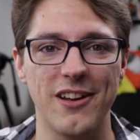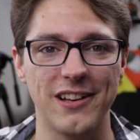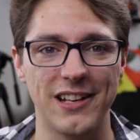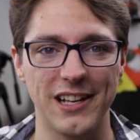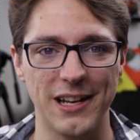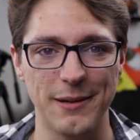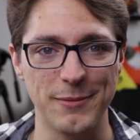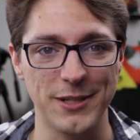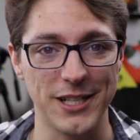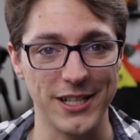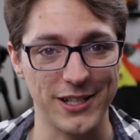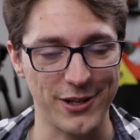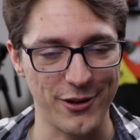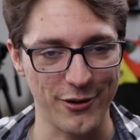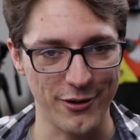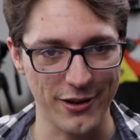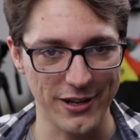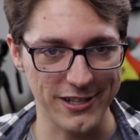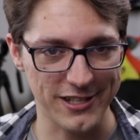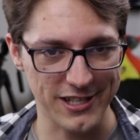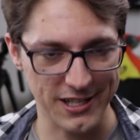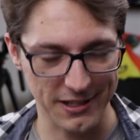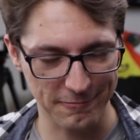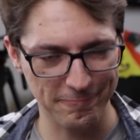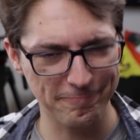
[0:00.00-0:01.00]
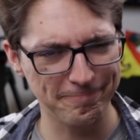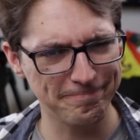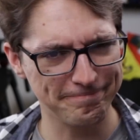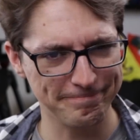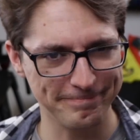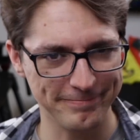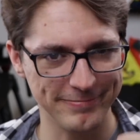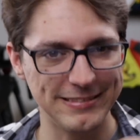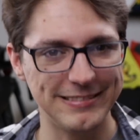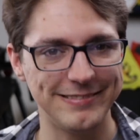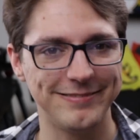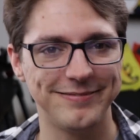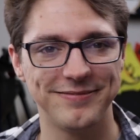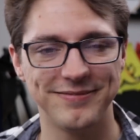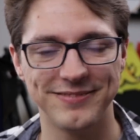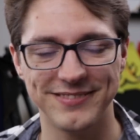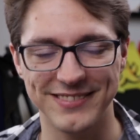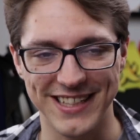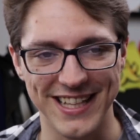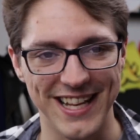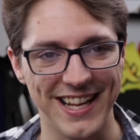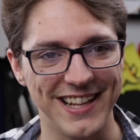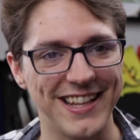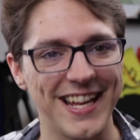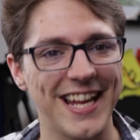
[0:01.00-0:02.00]
unlimited currency.
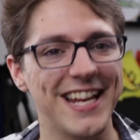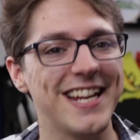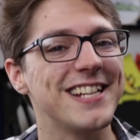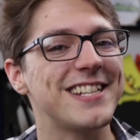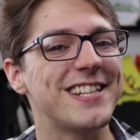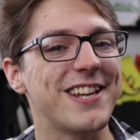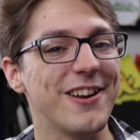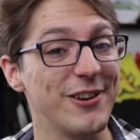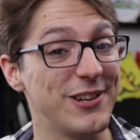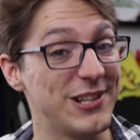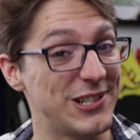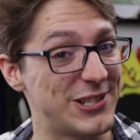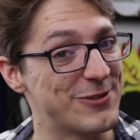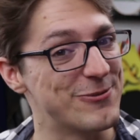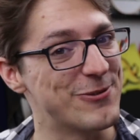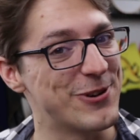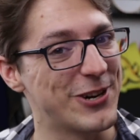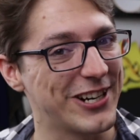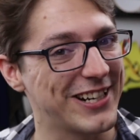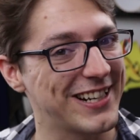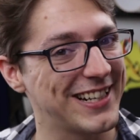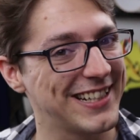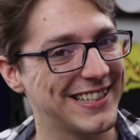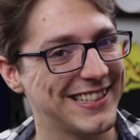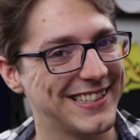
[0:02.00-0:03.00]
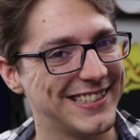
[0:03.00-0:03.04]
that is going to work.